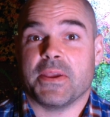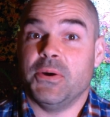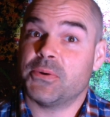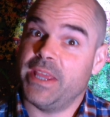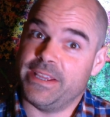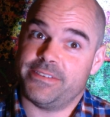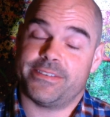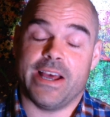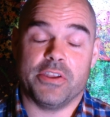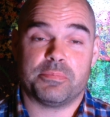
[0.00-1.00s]
Okay,
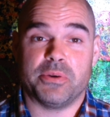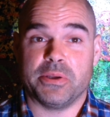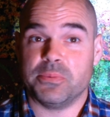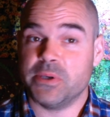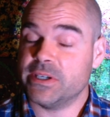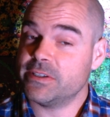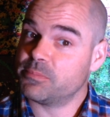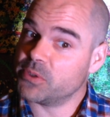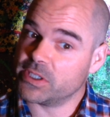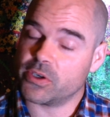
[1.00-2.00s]
sounds pretty
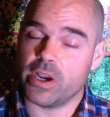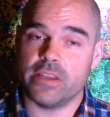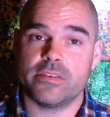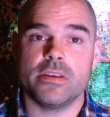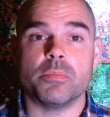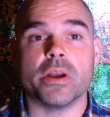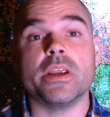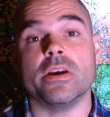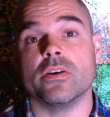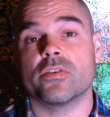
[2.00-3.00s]
weird, pretty crazy, but
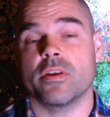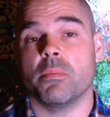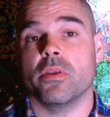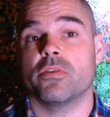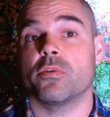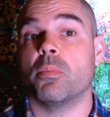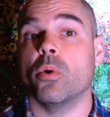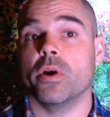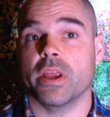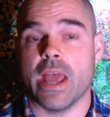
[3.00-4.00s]
here's some of the
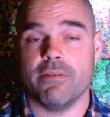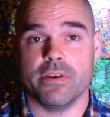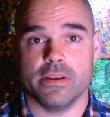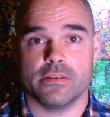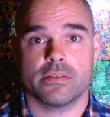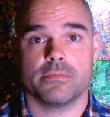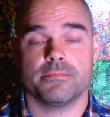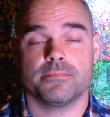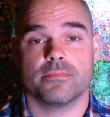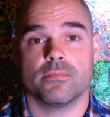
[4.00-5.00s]
supporting evidence.
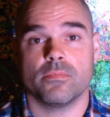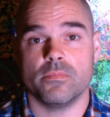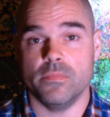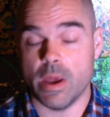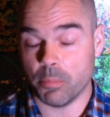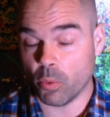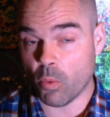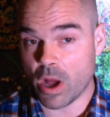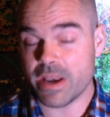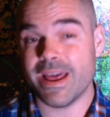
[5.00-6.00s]
Number
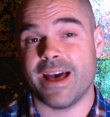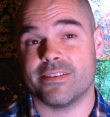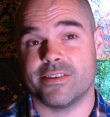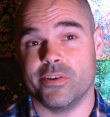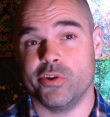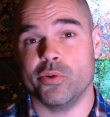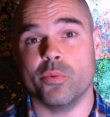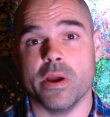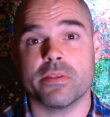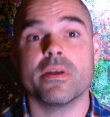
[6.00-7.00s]
one has to
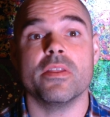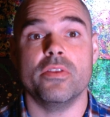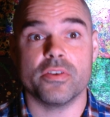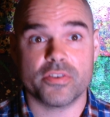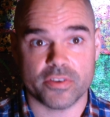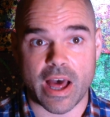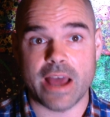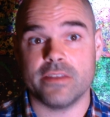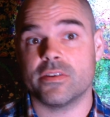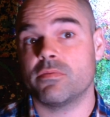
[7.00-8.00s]
do with the
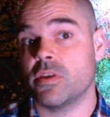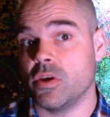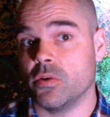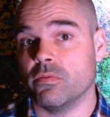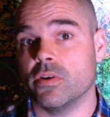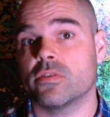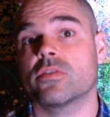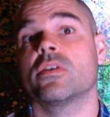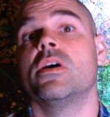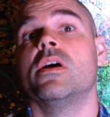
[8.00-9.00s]
size of the
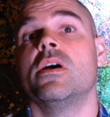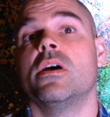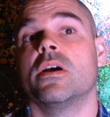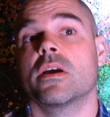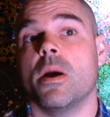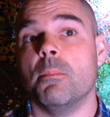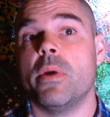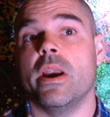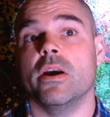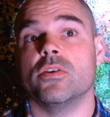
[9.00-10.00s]
universe
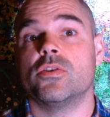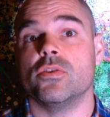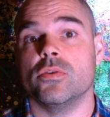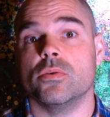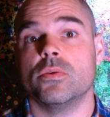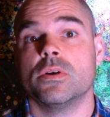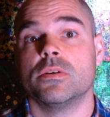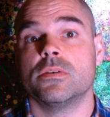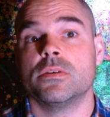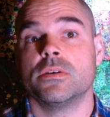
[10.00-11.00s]
compared to
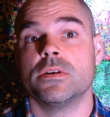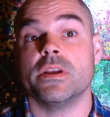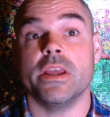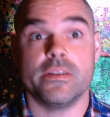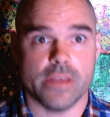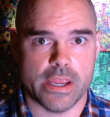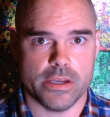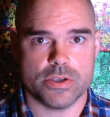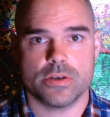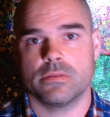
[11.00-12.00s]
its
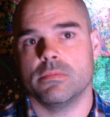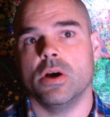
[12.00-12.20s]
age.